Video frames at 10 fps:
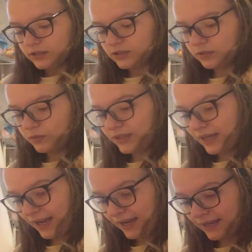So it
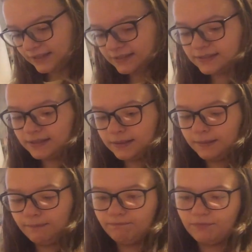has,
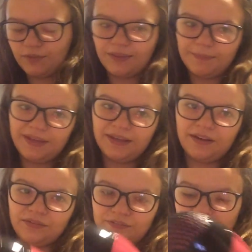let me
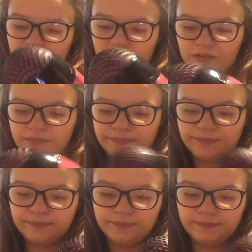unravel.